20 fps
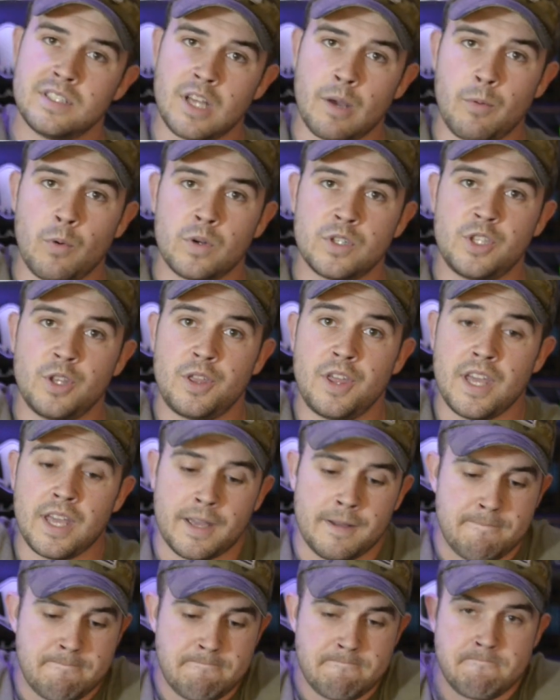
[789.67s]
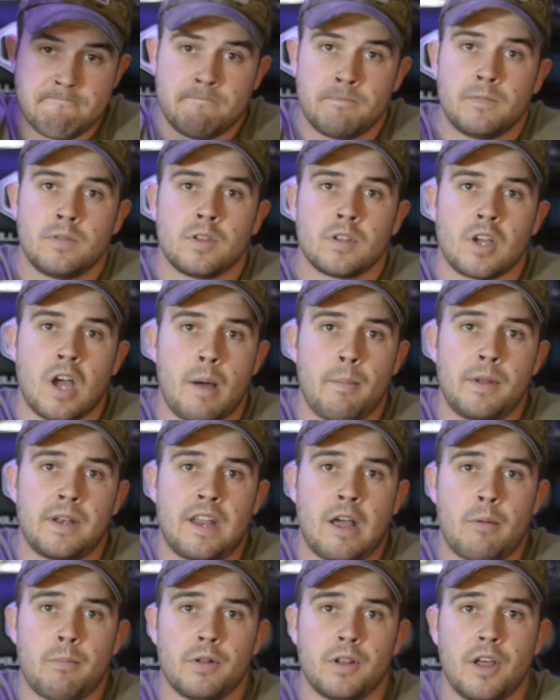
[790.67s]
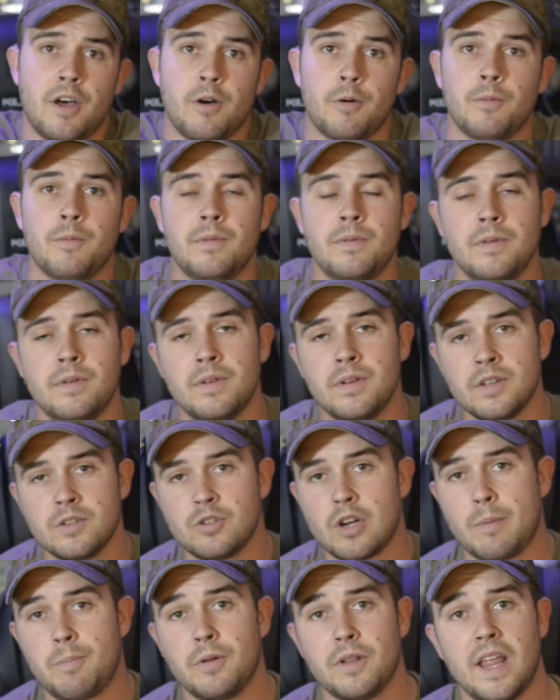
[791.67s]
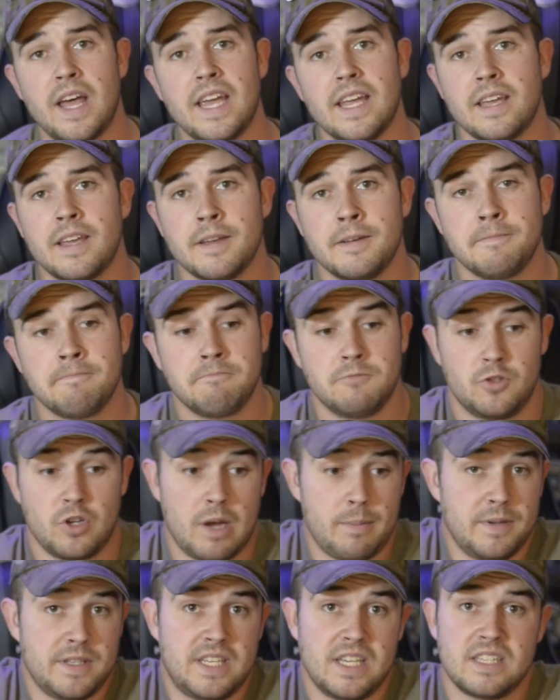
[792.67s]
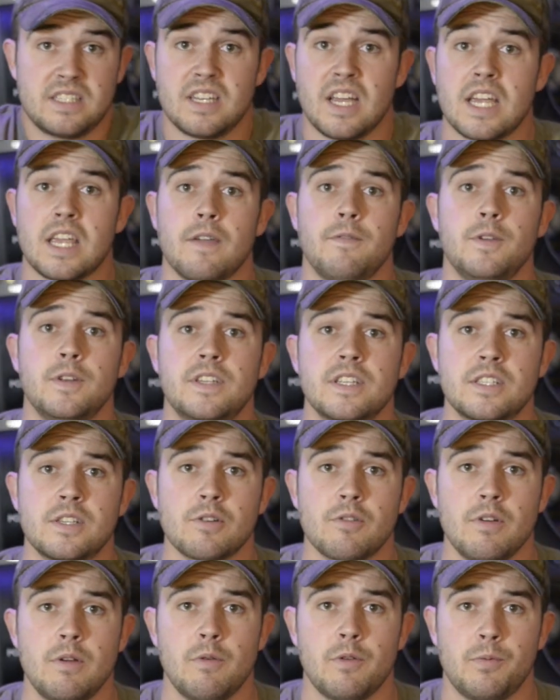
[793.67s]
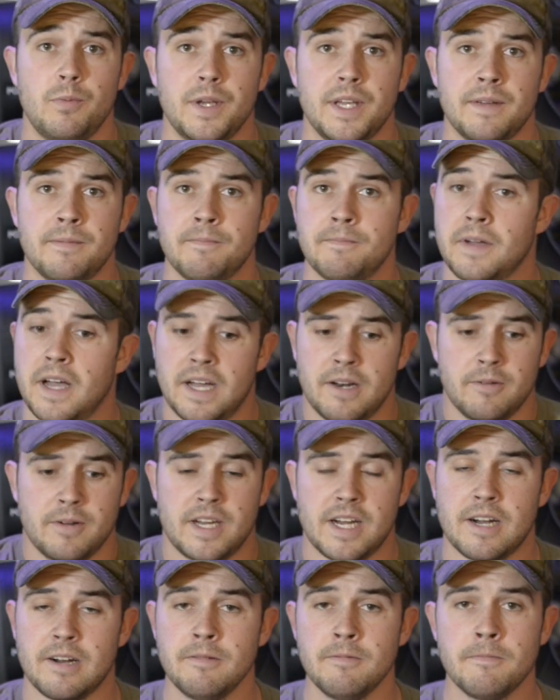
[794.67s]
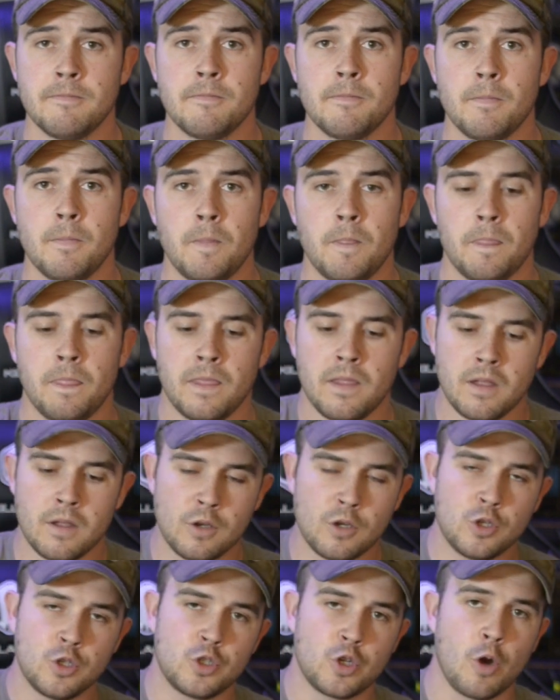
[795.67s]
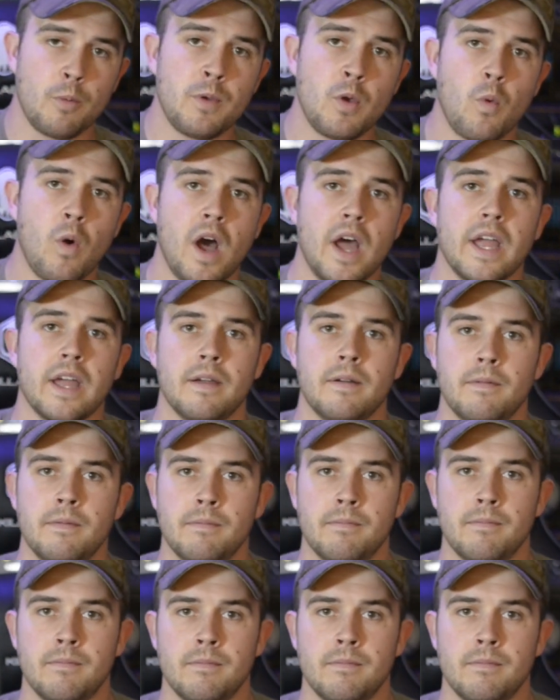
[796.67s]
Tell me what you think. Comment down below. Drop a like. Drop a dislike if you disagree with me. I don't care. Show me why.